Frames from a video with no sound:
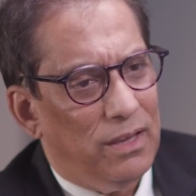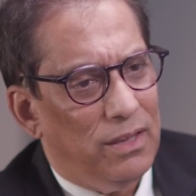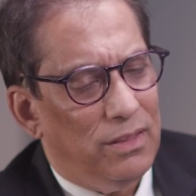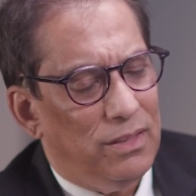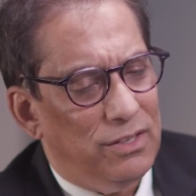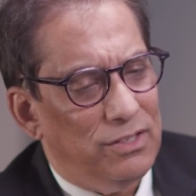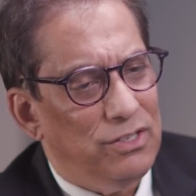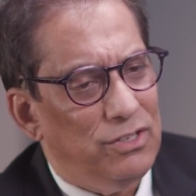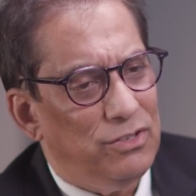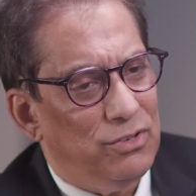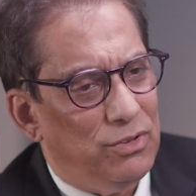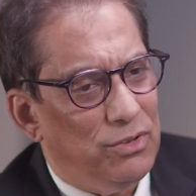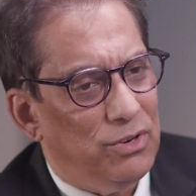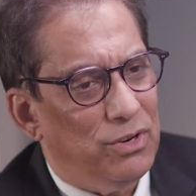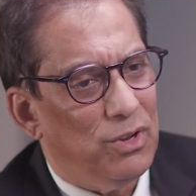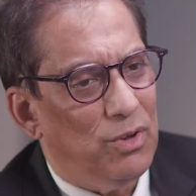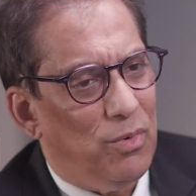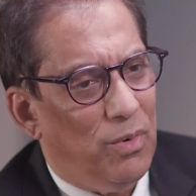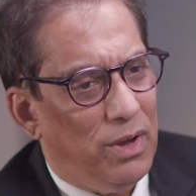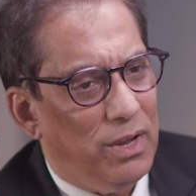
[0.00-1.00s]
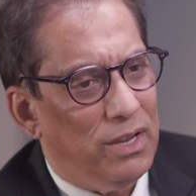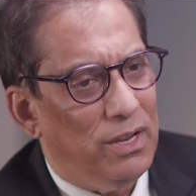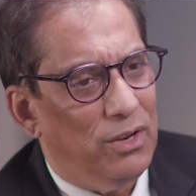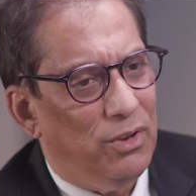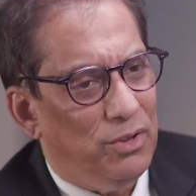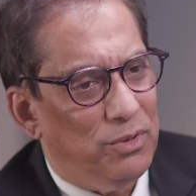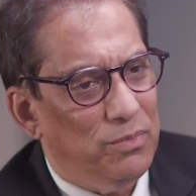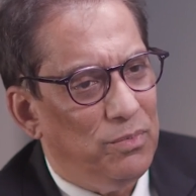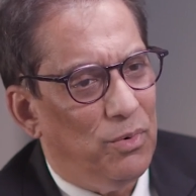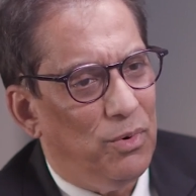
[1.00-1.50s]
this is going to require a
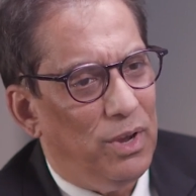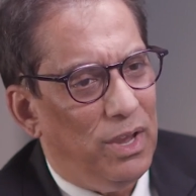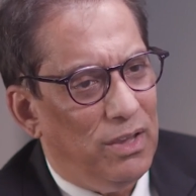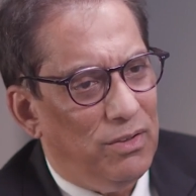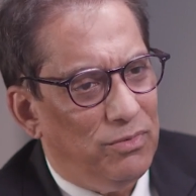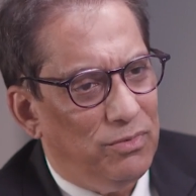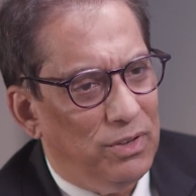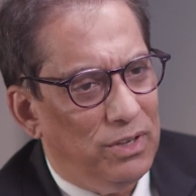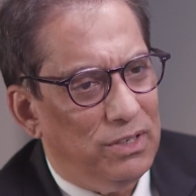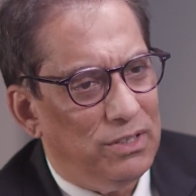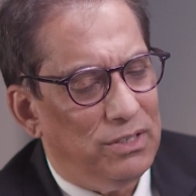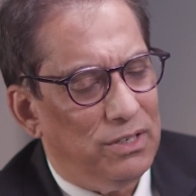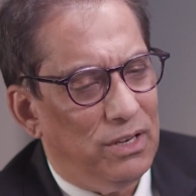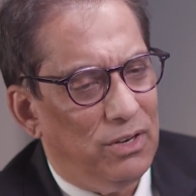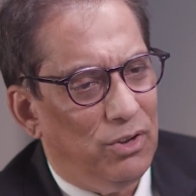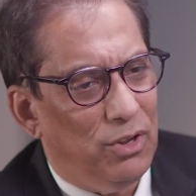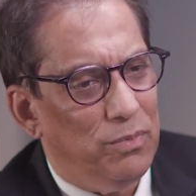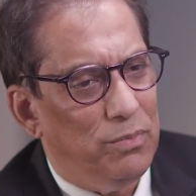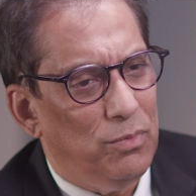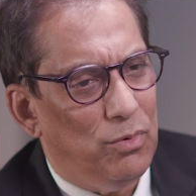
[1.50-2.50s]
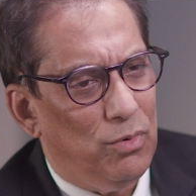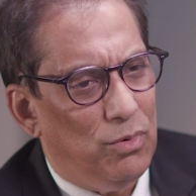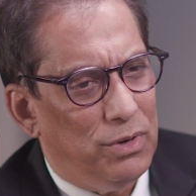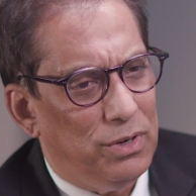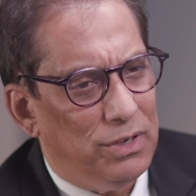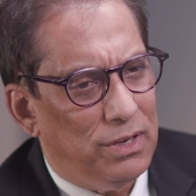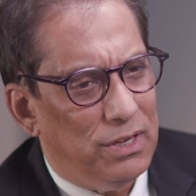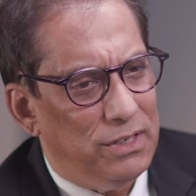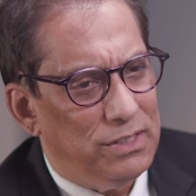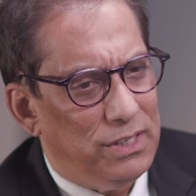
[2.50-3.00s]
lot more effort, a lot more
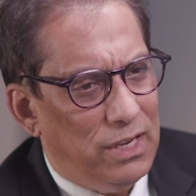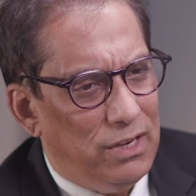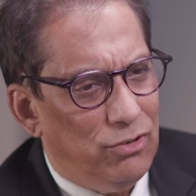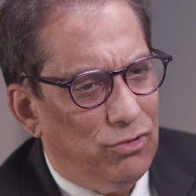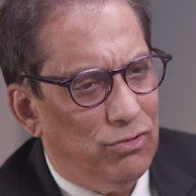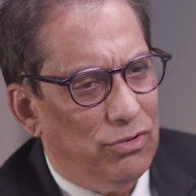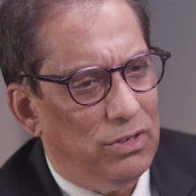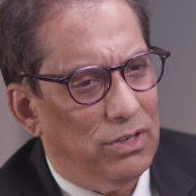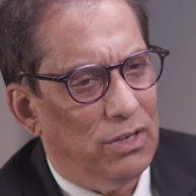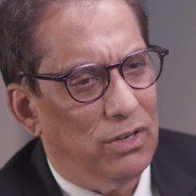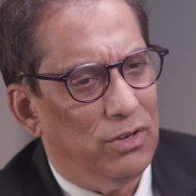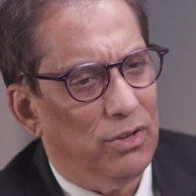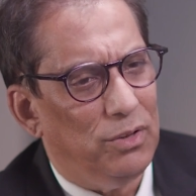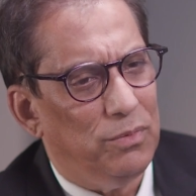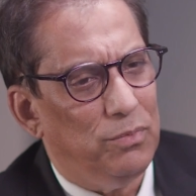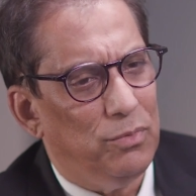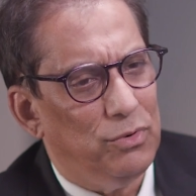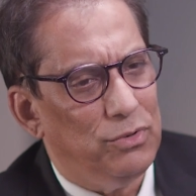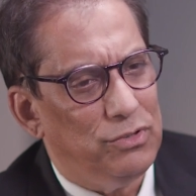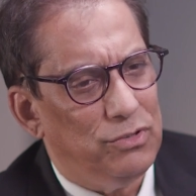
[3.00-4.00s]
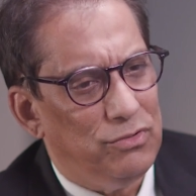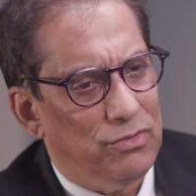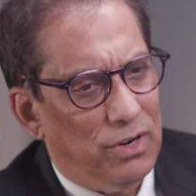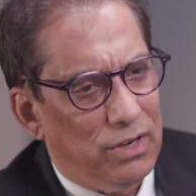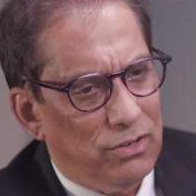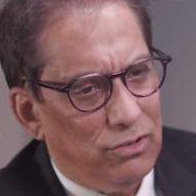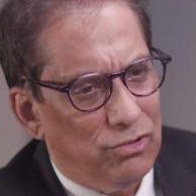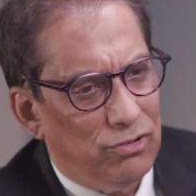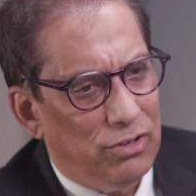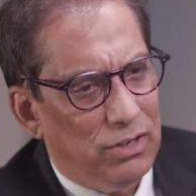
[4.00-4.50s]
organization, a lot more
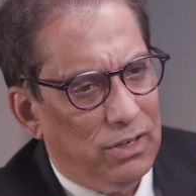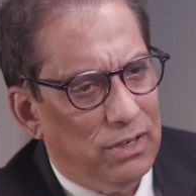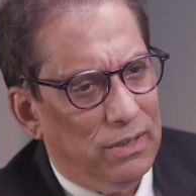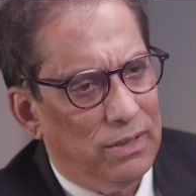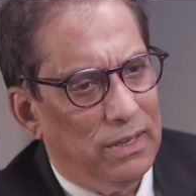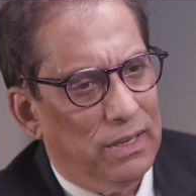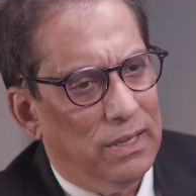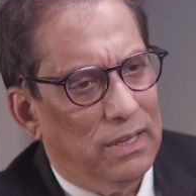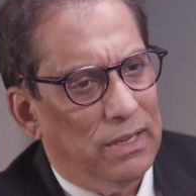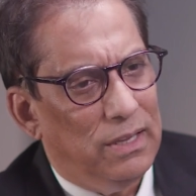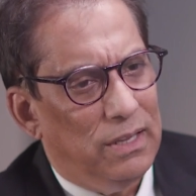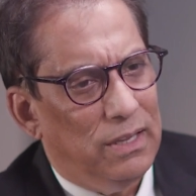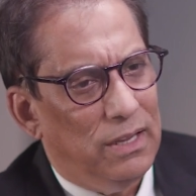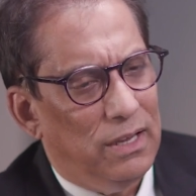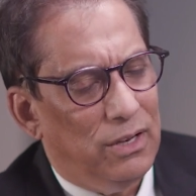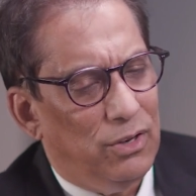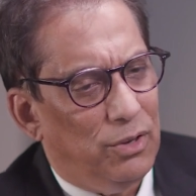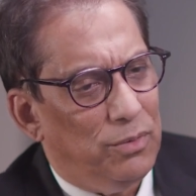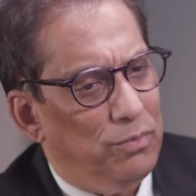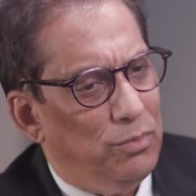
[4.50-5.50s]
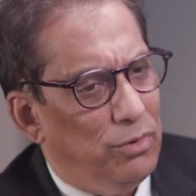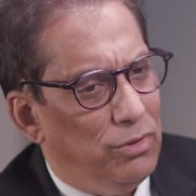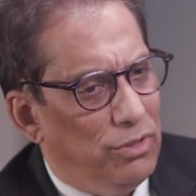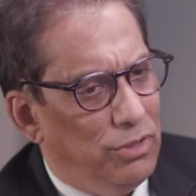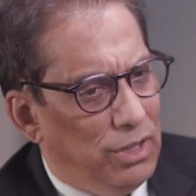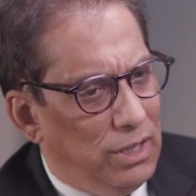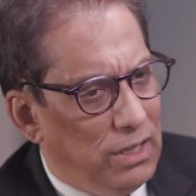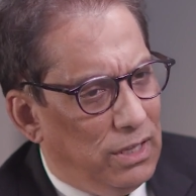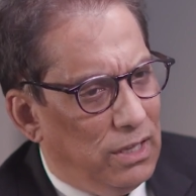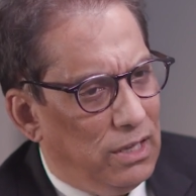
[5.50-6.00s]
structure, a lot more
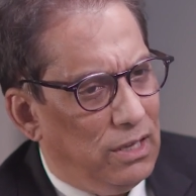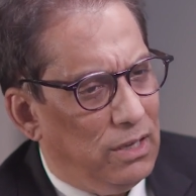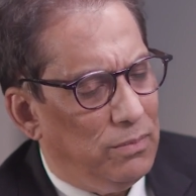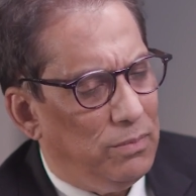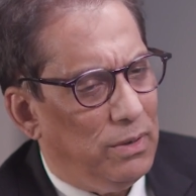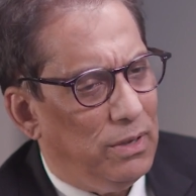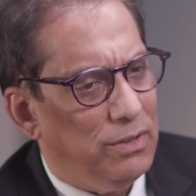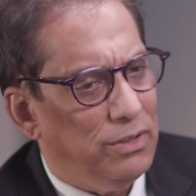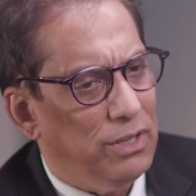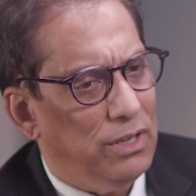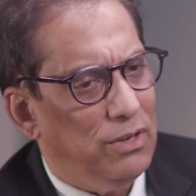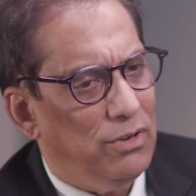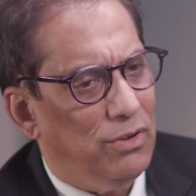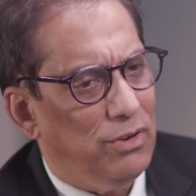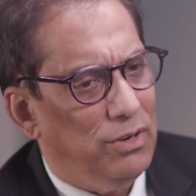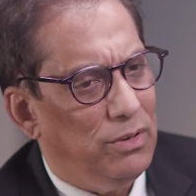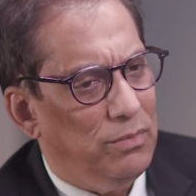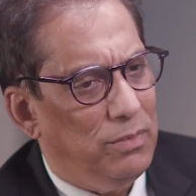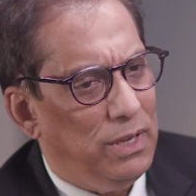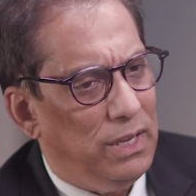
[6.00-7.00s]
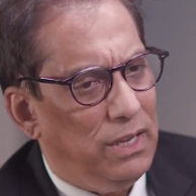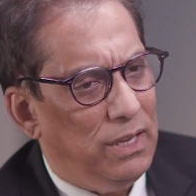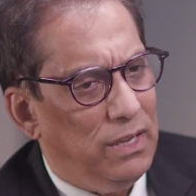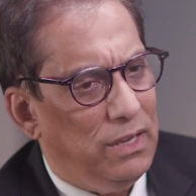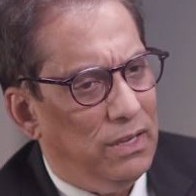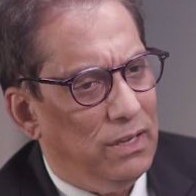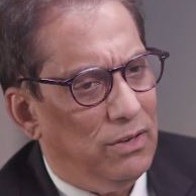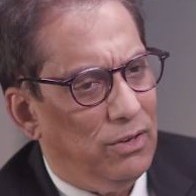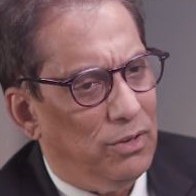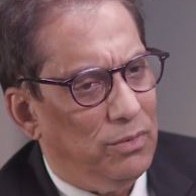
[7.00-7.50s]
thinking about the economy,
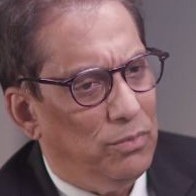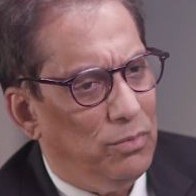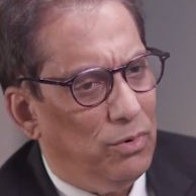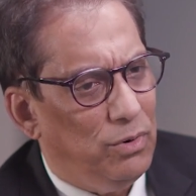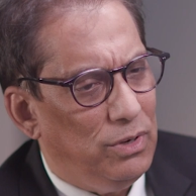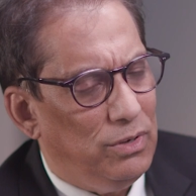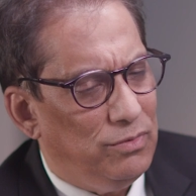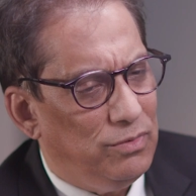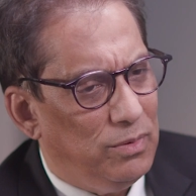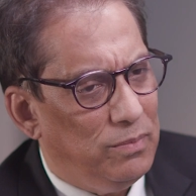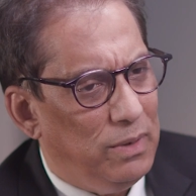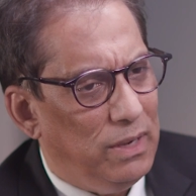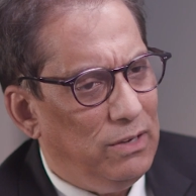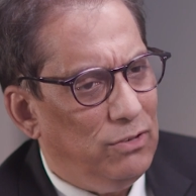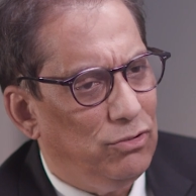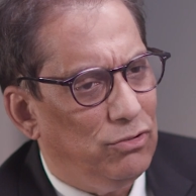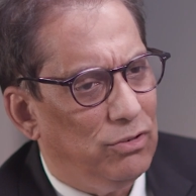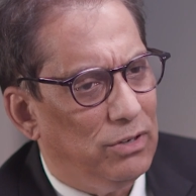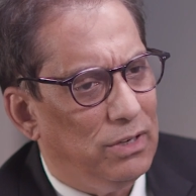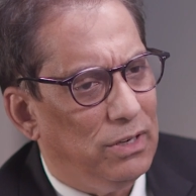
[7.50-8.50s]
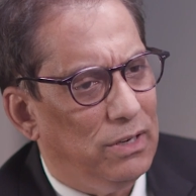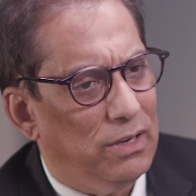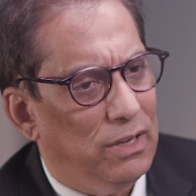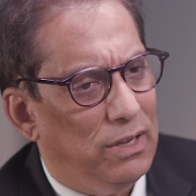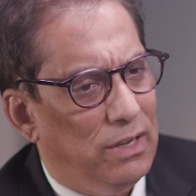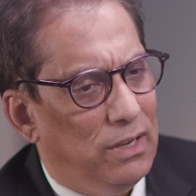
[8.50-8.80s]
a lot more information.